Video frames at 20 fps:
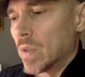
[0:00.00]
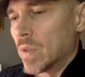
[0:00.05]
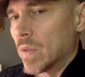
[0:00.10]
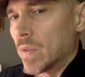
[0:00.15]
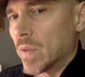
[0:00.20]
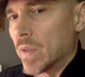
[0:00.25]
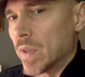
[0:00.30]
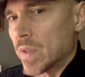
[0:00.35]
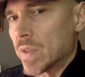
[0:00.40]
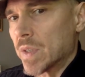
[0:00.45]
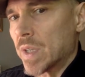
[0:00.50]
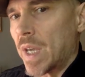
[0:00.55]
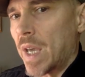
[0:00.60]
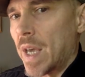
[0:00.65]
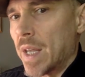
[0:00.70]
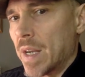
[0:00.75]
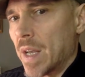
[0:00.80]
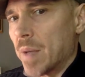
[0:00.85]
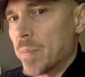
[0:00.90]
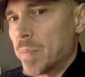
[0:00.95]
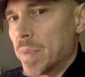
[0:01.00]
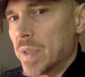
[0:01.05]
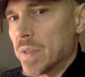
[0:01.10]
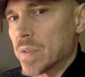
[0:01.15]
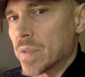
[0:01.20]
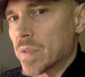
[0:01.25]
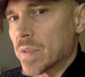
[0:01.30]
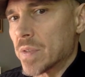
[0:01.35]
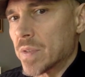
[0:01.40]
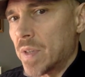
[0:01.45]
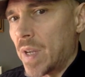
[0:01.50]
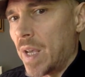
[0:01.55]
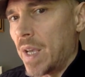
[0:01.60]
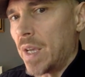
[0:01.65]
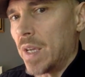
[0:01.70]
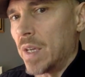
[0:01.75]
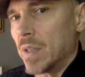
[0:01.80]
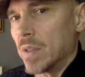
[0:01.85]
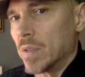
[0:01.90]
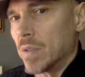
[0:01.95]
This cannot be
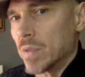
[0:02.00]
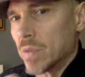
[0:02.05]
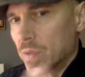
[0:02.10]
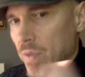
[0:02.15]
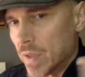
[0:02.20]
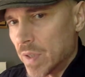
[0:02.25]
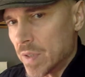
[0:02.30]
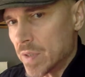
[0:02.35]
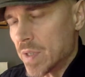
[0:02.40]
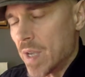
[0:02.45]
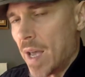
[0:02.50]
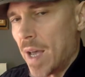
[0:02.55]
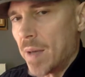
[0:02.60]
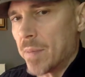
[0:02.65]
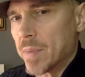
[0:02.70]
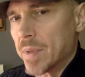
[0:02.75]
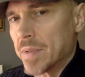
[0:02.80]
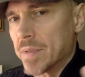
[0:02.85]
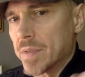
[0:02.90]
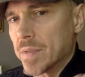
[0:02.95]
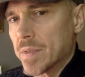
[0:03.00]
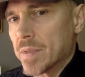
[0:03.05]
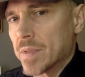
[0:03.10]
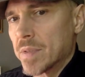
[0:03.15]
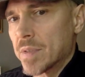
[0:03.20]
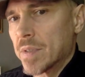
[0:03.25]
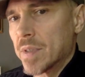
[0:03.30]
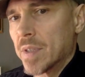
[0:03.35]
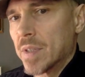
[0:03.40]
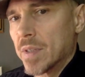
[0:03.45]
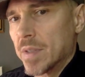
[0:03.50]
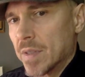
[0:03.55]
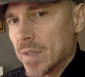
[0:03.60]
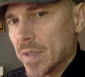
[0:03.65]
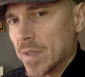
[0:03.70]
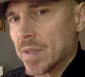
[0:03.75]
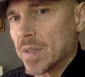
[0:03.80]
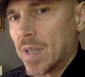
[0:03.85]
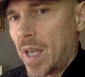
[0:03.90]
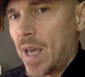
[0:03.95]
sustained, this happens.
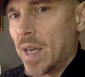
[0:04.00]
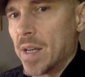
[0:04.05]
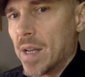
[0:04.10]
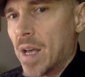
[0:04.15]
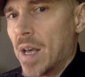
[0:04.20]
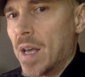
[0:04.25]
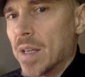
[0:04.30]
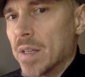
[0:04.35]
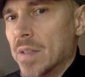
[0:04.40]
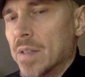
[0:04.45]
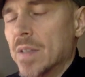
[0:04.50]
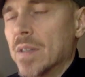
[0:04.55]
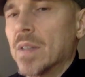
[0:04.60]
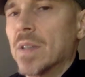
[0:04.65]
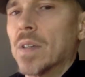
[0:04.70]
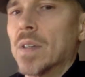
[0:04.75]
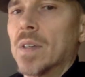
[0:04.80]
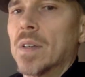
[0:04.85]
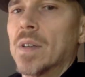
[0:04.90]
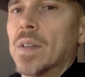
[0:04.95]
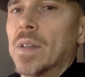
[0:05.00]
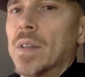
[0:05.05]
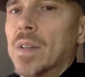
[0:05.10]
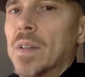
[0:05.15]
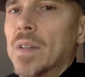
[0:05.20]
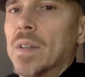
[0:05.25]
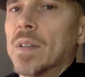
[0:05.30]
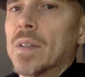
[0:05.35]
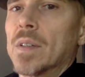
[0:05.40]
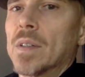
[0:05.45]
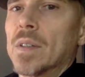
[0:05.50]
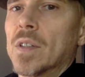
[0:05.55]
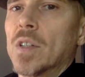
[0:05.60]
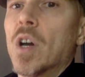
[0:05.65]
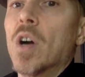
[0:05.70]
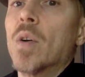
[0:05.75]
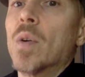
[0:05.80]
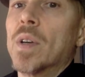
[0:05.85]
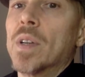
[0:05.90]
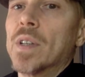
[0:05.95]
This cannot
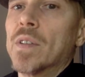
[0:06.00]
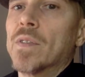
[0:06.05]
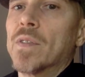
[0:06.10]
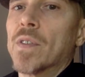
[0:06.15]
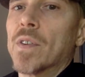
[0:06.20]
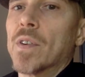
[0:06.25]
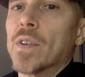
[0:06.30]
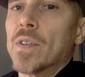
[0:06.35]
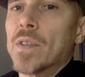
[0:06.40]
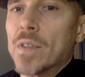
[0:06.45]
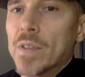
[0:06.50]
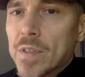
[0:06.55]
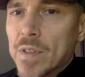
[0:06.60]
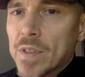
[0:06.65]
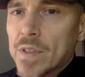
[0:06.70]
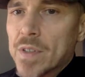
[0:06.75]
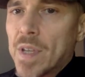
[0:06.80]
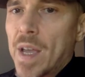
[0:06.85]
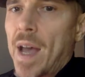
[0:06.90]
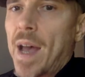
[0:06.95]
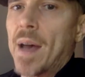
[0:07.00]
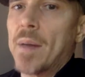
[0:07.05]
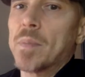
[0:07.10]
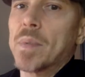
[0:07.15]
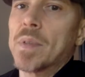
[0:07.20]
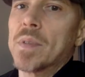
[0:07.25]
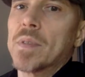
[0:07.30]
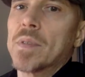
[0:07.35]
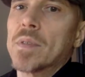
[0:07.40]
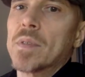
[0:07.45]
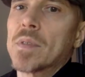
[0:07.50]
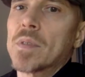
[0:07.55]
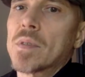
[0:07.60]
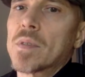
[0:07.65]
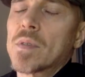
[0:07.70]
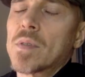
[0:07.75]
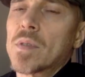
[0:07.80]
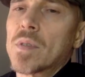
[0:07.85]
go any further, this happens.